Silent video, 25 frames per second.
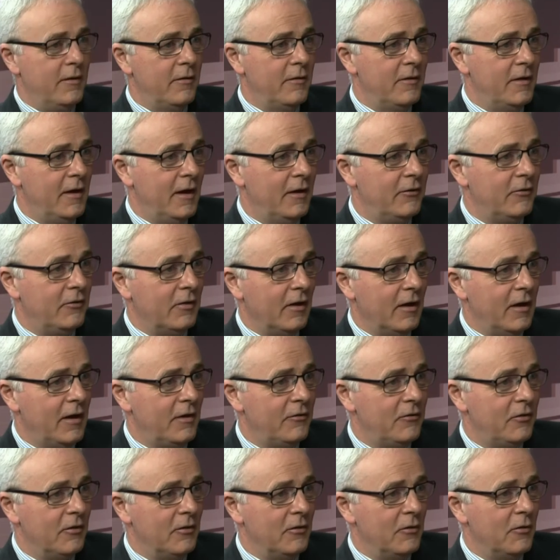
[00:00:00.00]
to the next
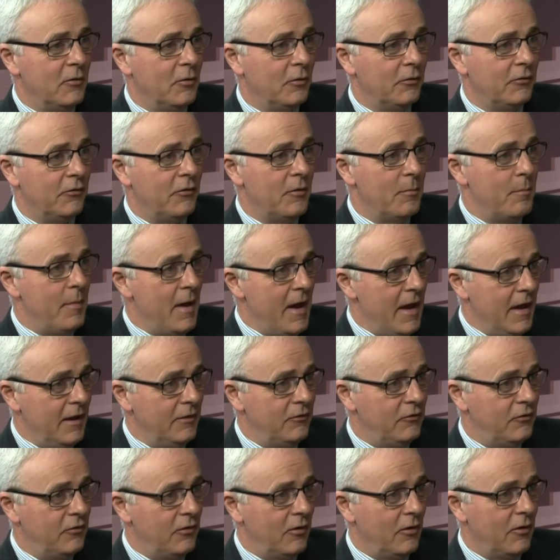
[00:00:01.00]
election. Of course, the
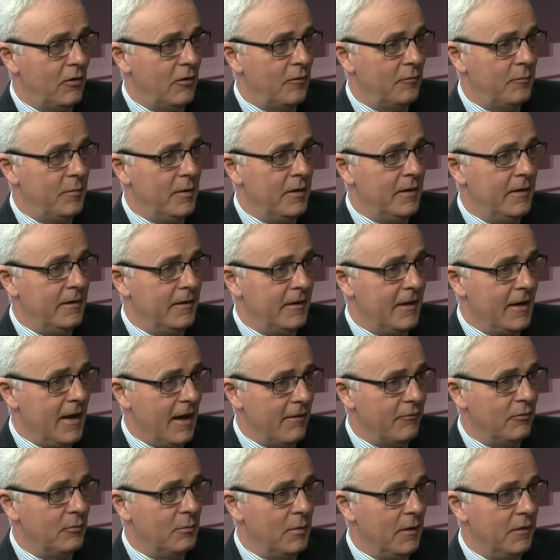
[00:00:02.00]
badge of being the
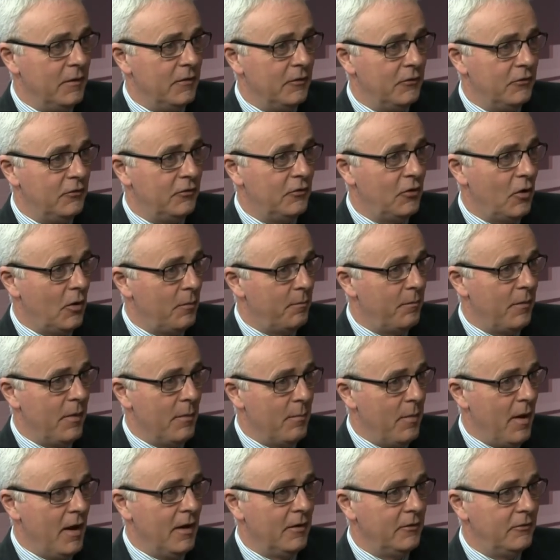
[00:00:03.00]
government that stopped the
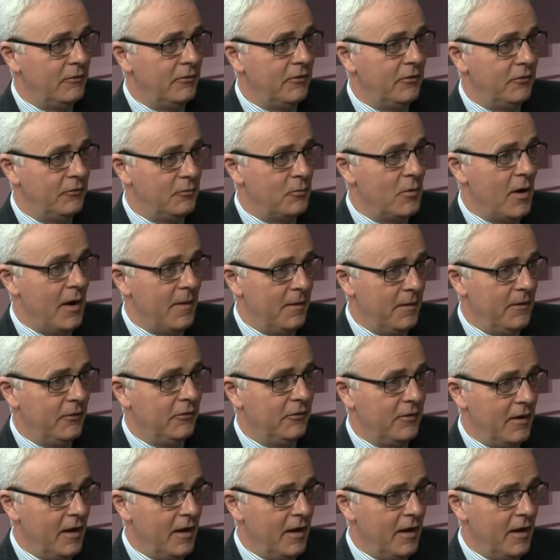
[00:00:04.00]
boats is one this